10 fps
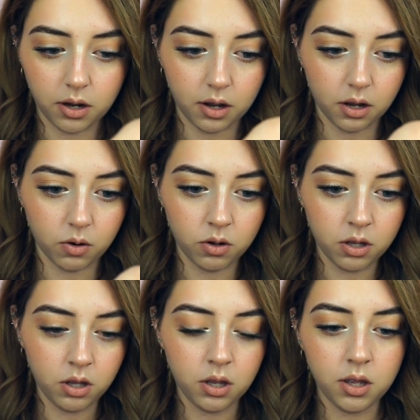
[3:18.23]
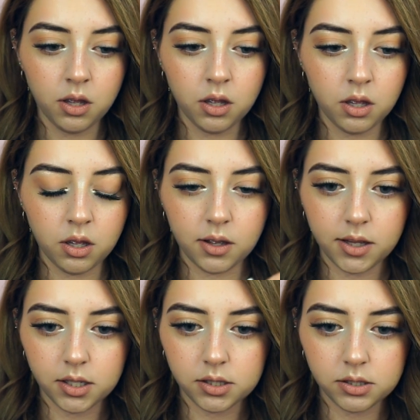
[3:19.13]
now
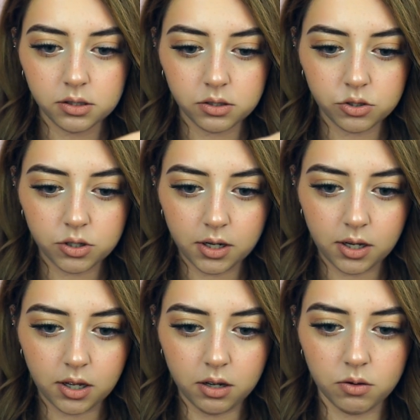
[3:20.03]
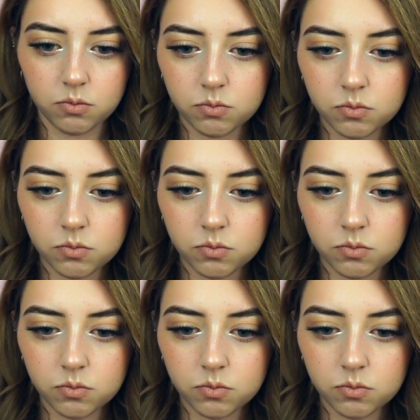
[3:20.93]
and try it out.